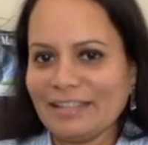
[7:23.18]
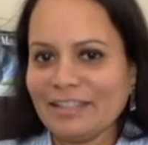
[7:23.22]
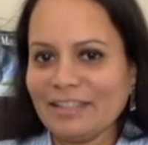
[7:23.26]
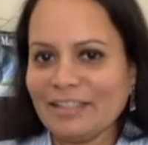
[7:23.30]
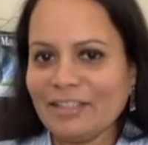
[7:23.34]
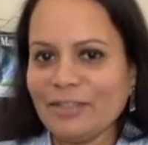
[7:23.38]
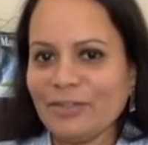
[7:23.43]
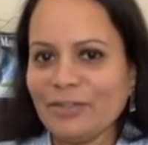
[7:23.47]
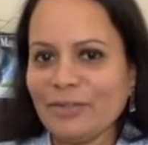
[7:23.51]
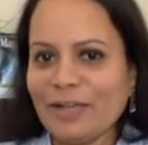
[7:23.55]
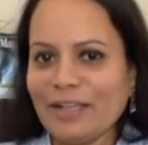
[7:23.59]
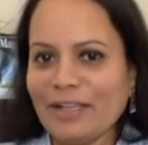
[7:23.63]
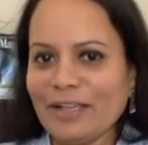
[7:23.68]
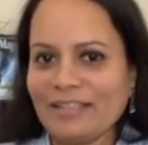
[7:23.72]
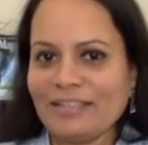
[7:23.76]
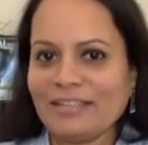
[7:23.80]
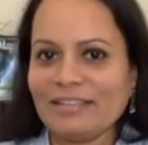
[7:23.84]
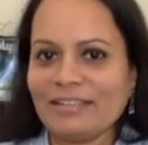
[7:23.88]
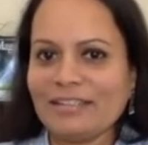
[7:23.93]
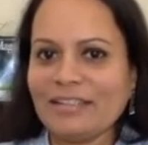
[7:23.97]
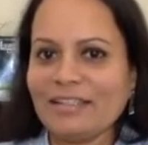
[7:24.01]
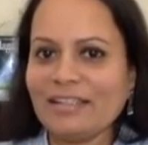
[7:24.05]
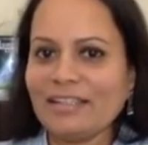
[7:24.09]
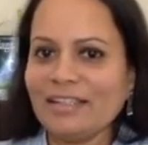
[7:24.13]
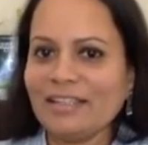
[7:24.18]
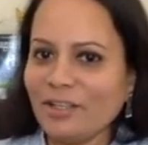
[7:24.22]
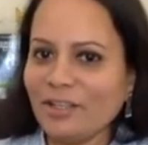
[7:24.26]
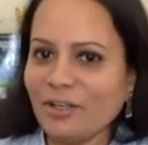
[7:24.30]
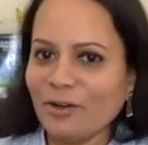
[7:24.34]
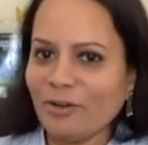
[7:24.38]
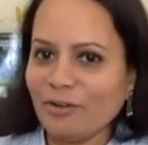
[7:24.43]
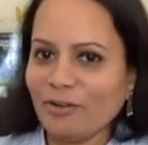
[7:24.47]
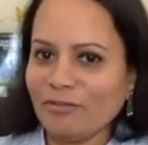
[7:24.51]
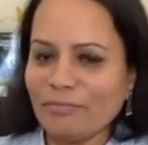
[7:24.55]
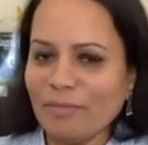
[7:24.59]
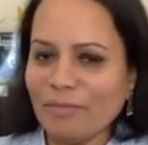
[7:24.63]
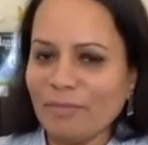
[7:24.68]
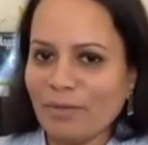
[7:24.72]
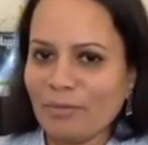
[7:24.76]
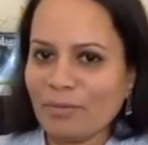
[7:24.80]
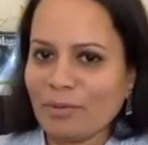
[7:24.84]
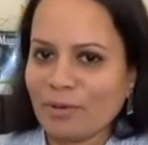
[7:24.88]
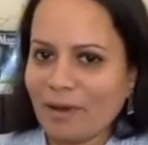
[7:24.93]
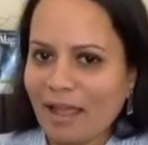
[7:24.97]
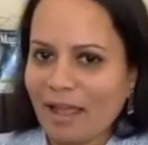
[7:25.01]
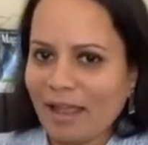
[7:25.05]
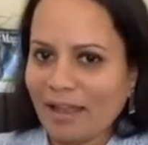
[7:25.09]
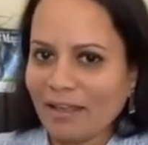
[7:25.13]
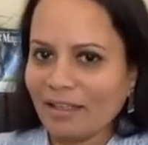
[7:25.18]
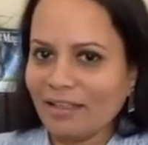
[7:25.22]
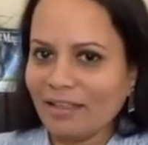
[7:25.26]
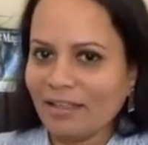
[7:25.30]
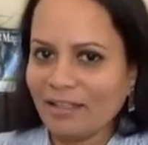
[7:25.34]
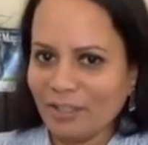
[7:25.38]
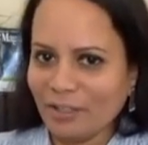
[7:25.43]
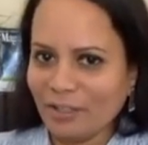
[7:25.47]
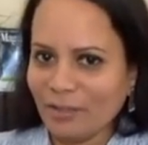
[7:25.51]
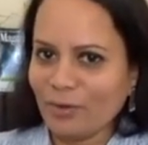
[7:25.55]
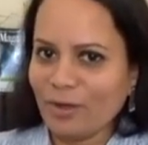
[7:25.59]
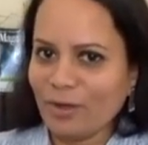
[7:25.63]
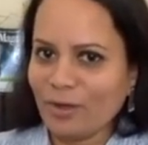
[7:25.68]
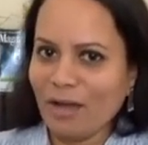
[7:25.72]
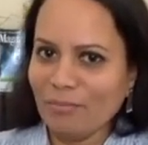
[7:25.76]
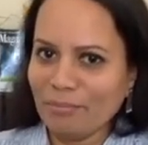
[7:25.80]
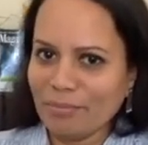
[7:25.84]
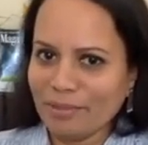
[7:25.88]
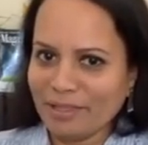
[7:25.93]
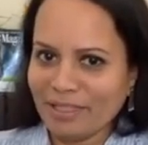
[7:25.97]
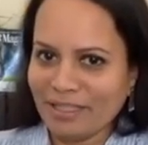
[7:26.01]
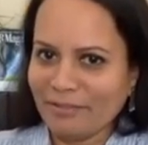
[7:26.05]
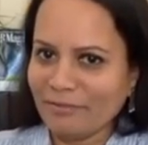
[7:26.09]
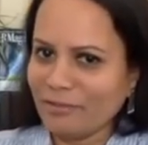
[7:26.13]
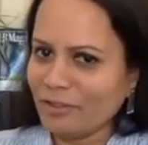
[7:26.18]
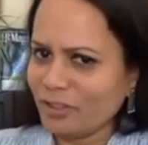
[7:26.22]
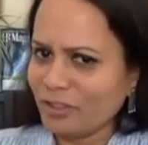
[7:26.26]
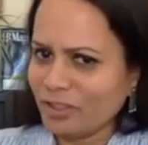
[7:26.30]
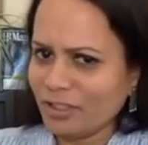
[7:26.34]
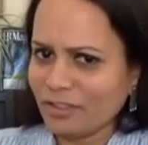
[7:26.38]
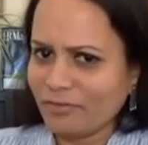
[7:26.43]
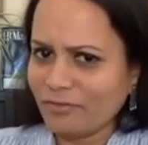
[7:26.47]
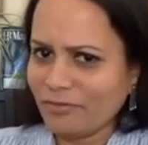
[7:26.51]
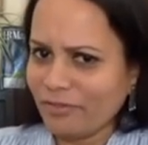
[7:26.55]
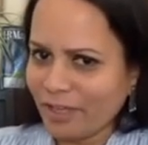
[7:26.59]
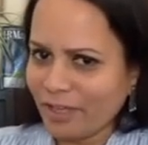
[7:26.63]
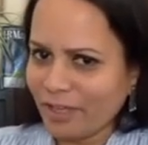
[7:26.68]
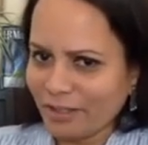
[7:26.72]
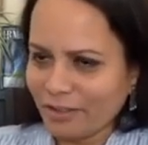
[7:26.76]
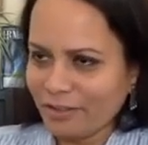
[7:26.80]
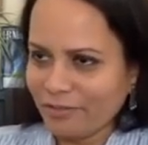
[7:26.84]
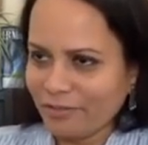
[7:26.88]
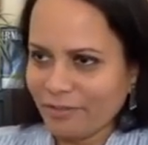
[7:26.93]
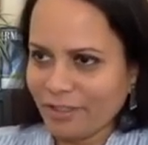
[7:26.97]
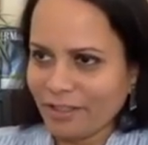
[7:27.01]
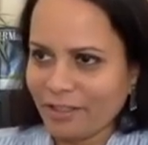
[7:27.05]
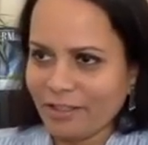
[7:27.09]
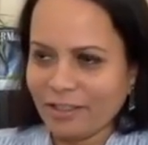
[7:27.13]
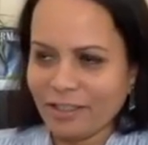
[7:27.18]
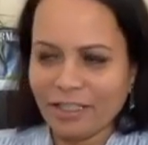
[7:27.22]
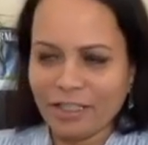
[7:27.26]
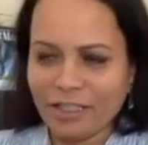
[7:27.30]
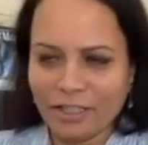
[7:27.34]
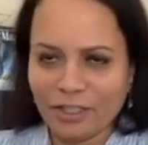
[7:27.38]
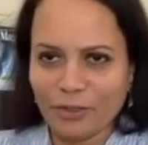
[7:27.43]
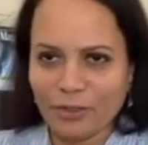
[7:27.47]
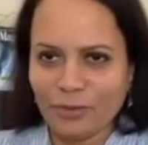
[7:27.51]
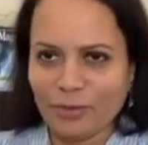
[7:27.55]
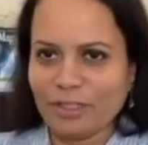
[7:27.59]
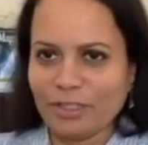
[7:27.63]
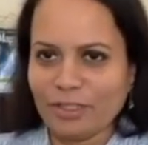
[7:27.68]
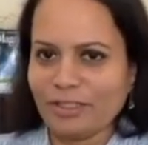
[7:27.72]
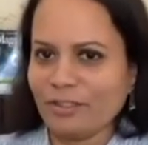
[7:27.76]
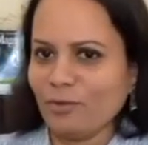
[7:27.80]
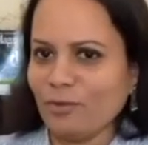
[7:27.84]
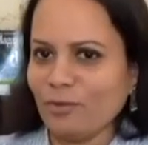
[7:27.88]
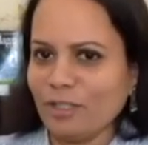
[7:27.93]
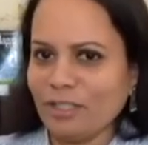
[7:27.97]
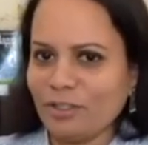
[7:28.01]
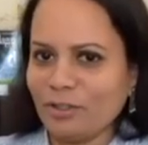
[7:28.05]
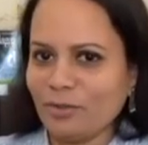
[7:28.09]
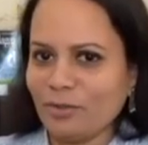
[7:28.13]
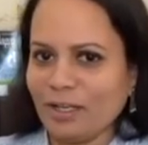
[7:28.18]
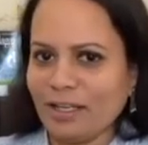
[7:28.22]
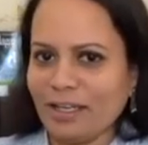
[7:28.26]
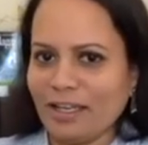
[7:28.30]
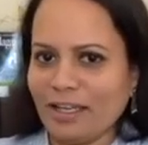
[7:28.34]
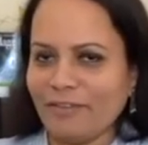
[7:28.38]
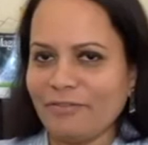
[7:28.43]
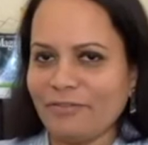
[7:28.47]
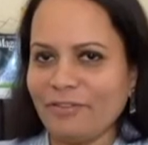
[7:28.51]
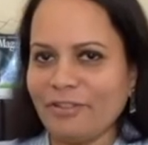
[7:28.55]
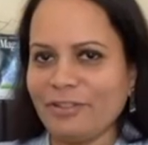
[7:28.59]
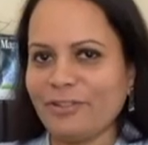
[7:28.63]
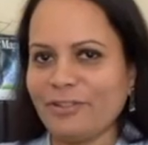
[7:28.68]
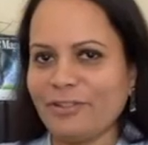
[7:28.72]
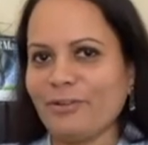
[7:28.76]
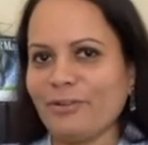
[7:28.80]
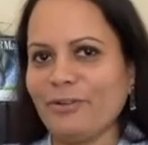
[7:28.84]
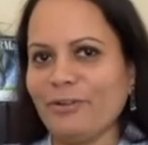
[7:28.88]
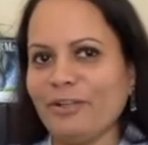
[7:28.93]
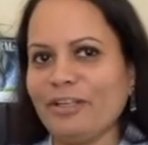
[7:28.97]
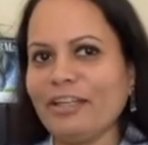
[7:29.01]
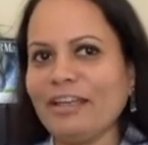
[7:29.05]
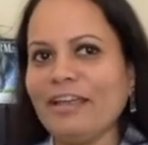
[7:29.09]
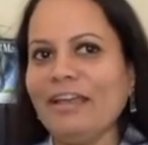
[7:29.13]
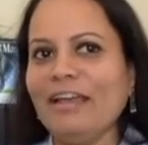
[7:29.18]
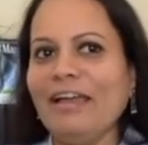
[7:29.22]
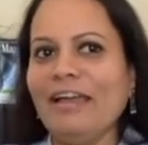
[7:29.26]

you, as the CEO of my brand new company, which is very, very new, it's only 2.5 years old,